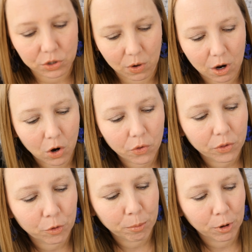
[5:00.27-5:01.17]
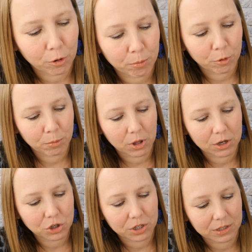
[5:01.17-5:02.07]
so all the little purple
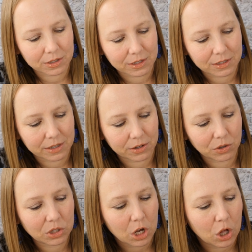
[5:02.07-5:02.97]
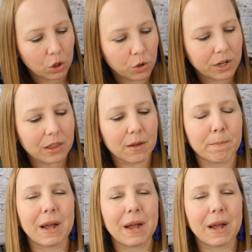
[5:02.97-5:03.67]
blushing details. Look at the